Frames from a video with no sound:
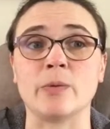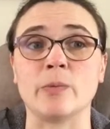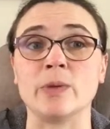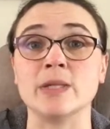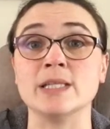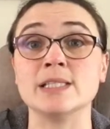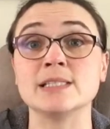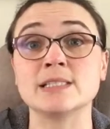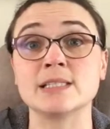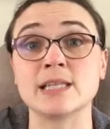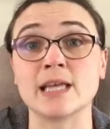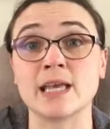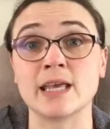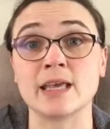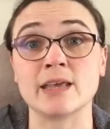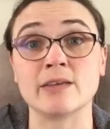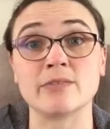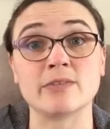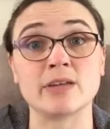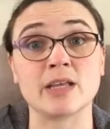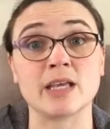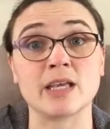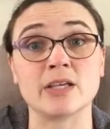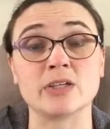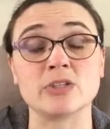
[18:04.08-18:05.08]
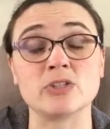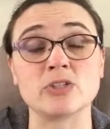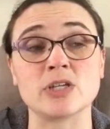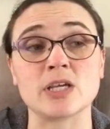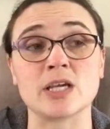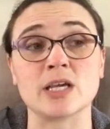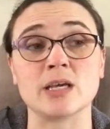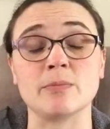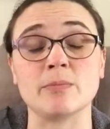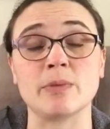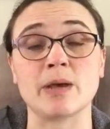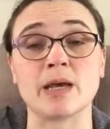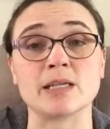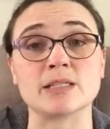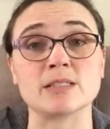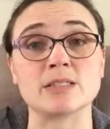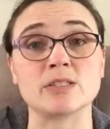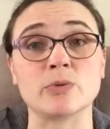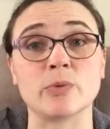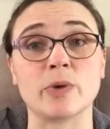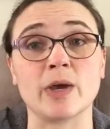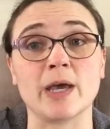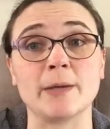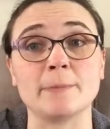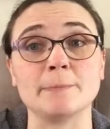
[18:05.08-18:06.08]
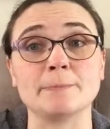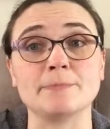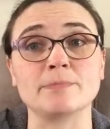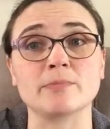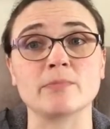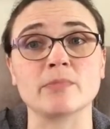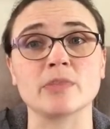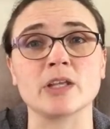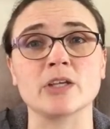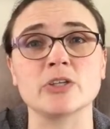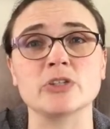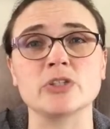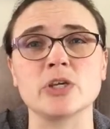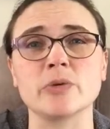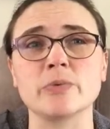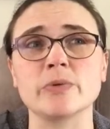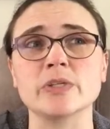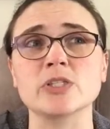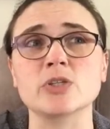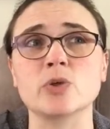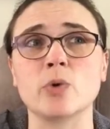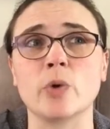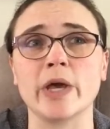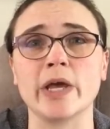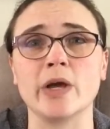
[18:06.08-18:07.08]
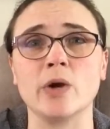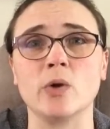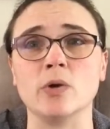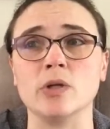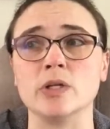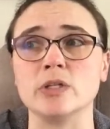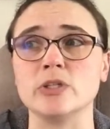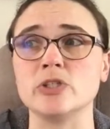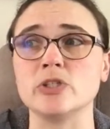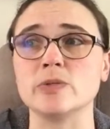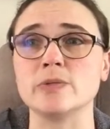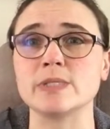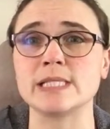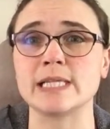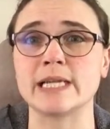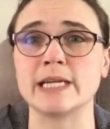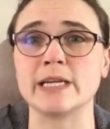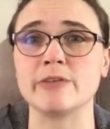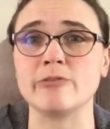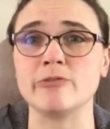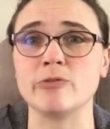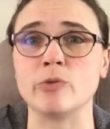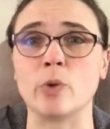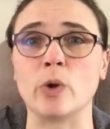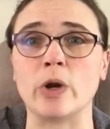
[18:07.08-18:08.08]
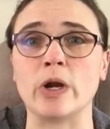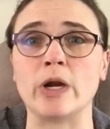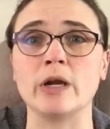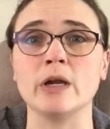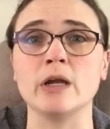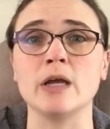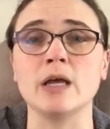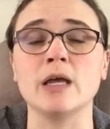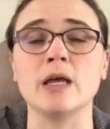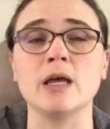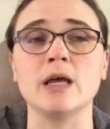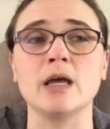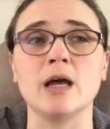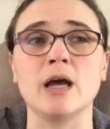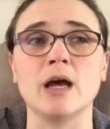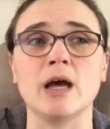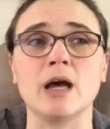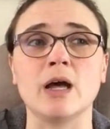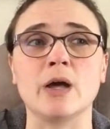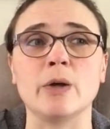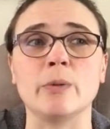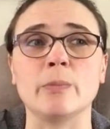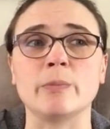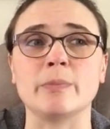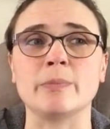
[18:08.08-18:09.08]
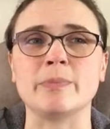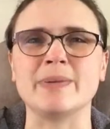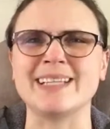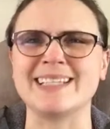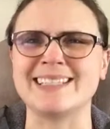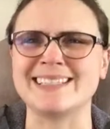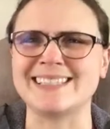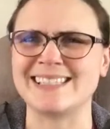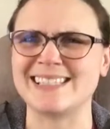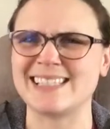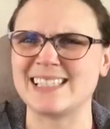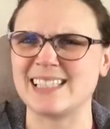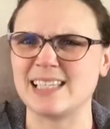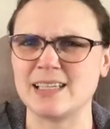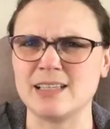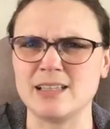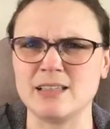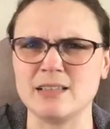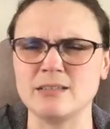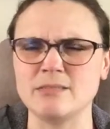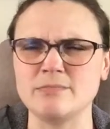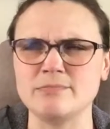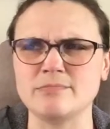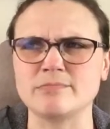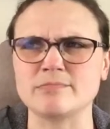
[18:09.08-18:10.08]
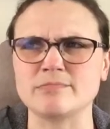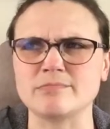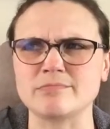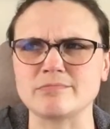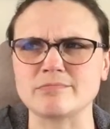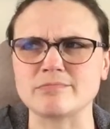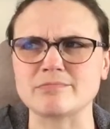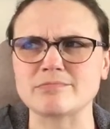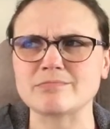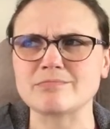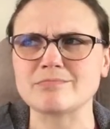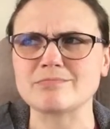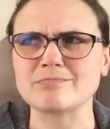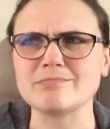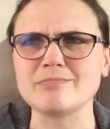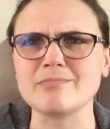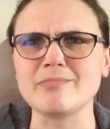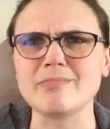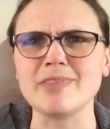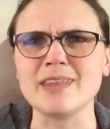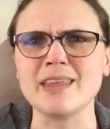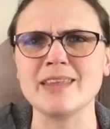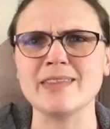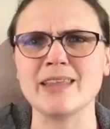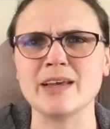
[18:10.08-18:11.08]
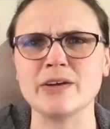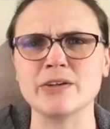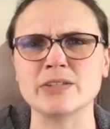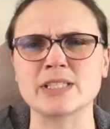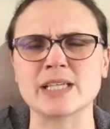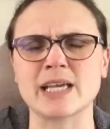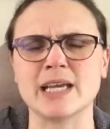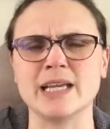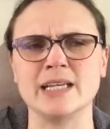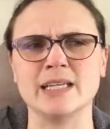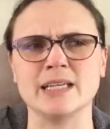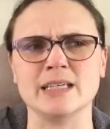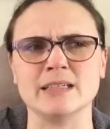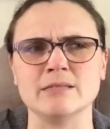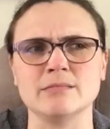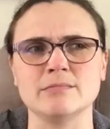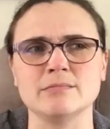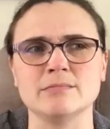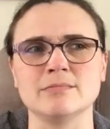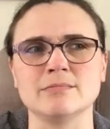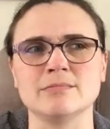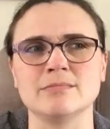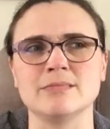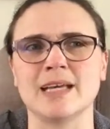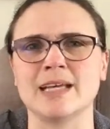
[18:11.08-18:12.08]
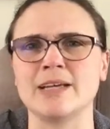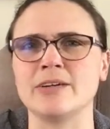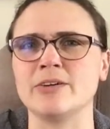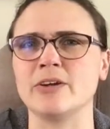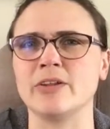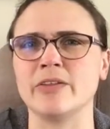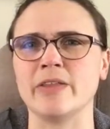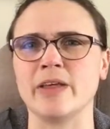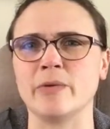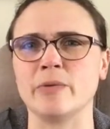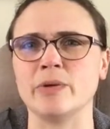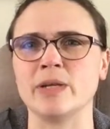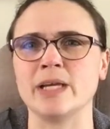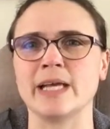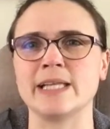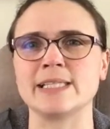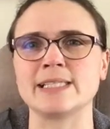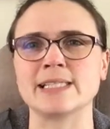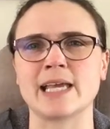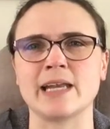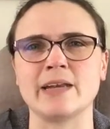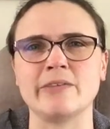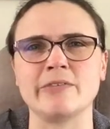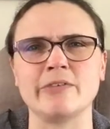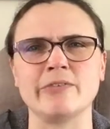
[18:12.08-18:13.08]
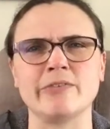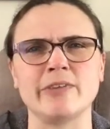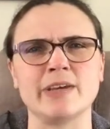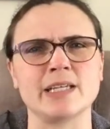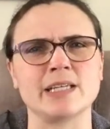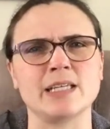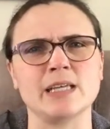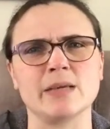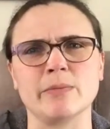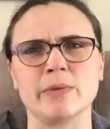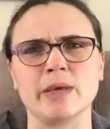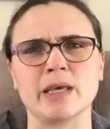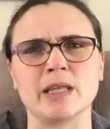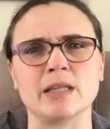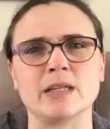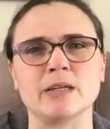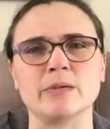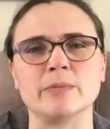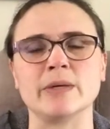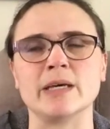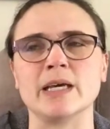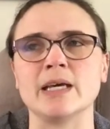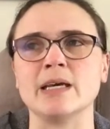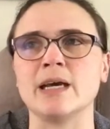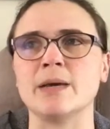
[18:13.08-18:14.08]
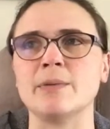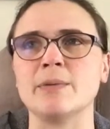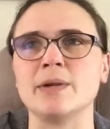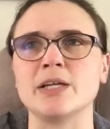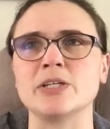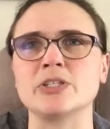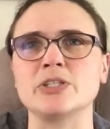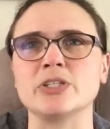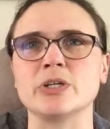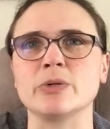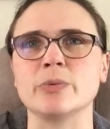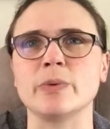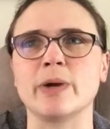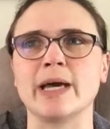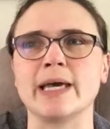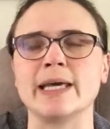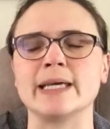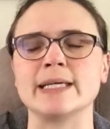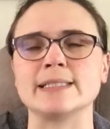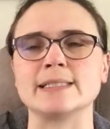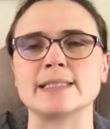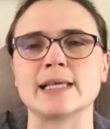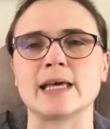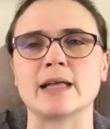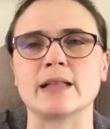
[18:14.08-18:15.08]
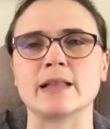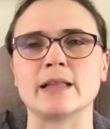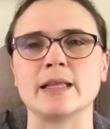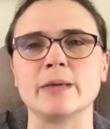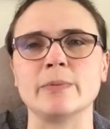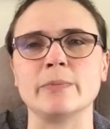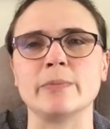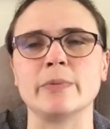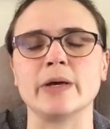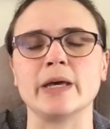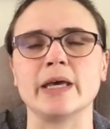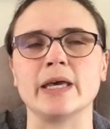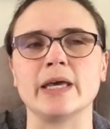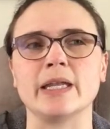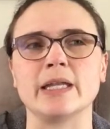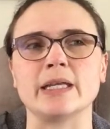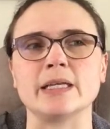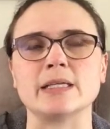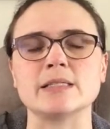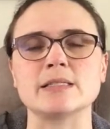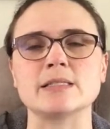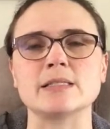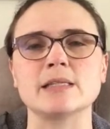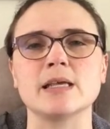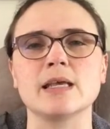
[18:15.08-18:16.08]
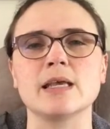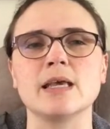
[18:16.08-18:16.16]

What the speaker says: Wednesday evening she had passed away. She was quite old. She was 94, but still, that was kind of, I don't know, it's kind of affecting me a little bit. I'm not sure why exactly, but it is.